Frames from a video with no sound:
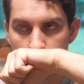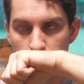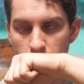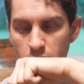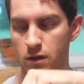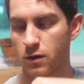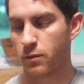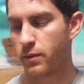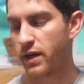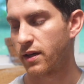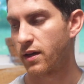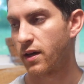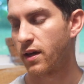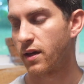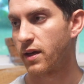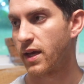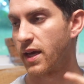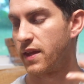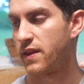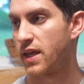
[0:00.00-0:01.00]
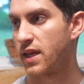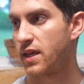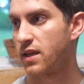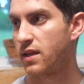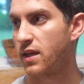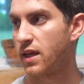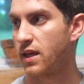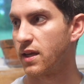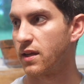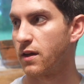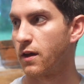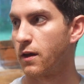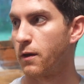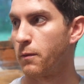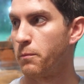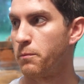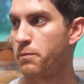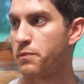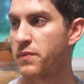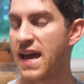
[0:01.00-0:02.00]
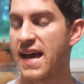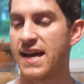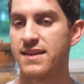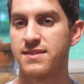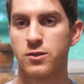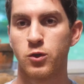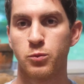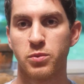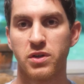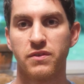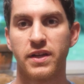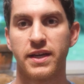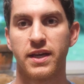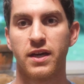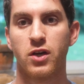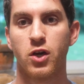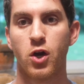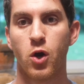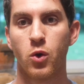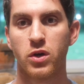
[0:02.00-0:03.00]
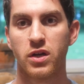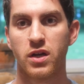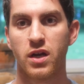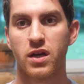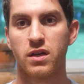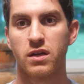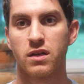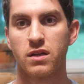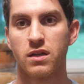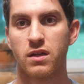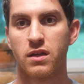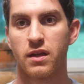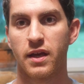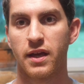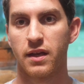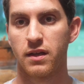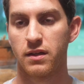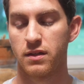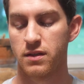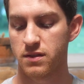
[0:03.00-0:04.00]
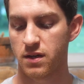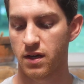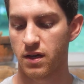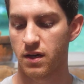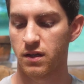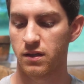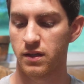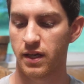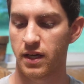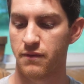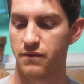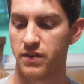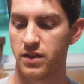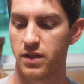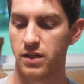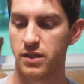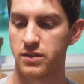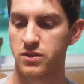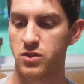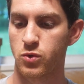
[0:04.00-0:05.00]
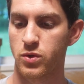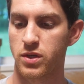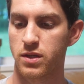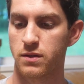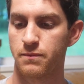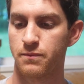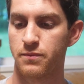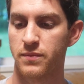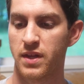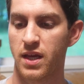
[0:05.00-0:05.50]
Oh my god. And then it has a little bit of like a coconut and like a vanilla to it.